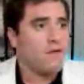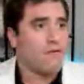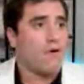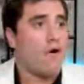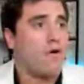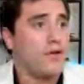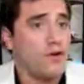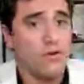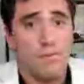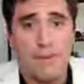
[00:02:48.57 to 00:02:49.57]
for all
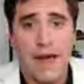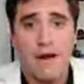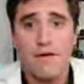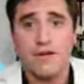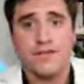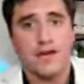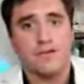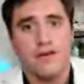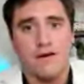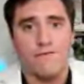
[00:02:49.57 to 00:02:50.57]
you parents
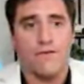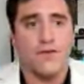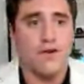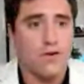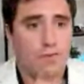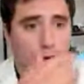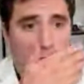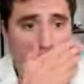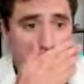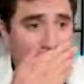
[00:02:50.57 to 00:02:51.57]
out there, for the
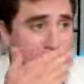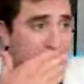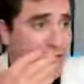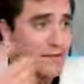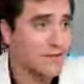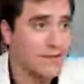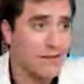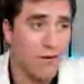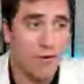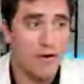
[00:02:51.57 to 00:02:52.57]
newborns
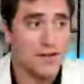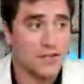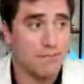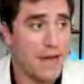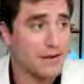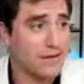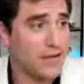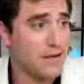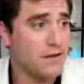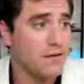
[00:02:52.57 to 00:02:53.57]
or
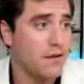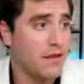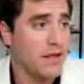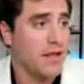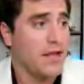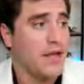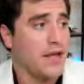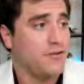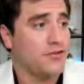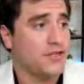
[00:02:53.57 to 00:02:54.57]
expecting,
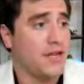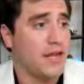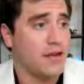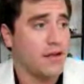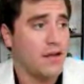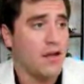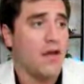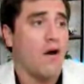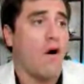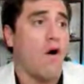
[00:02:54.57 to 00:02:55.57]
interesting,
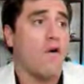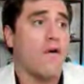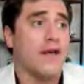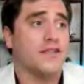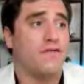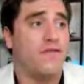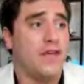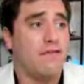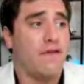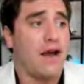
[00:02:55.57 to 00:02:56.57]

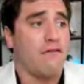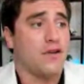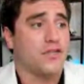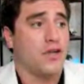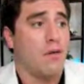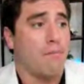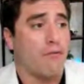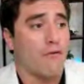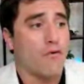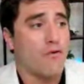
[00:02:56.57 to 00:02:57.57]
RSV virus
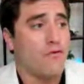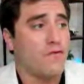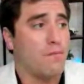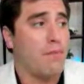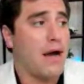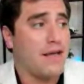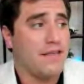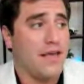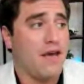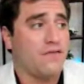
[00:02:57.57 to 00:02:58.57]
approved by
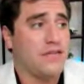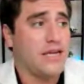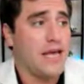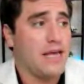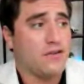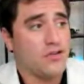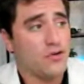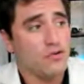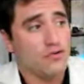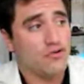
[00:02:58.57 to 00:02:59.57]
the FDA
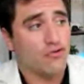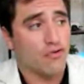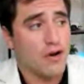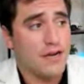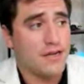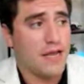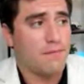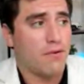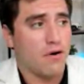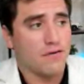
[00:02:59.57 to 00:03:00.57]
to
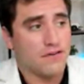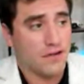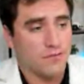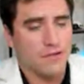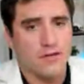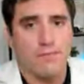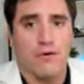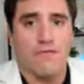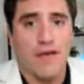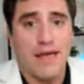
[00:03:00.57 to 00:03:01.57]
to
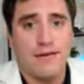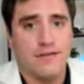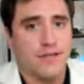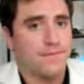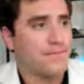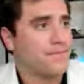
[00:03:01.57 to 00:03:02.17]
prevent